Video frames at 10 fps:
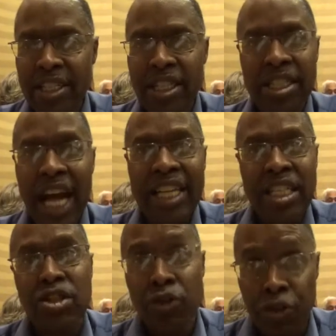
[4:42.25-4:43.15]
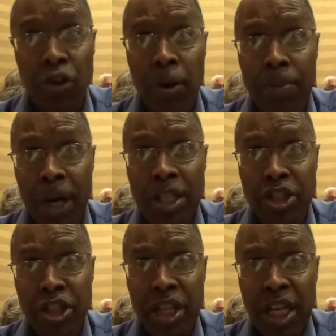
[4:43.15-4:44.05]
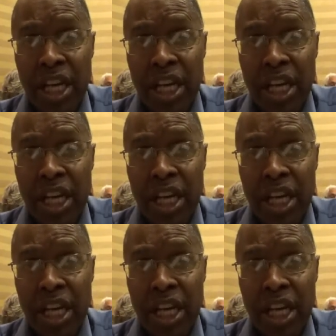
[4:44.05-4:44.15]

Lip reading: decided to throw a punch,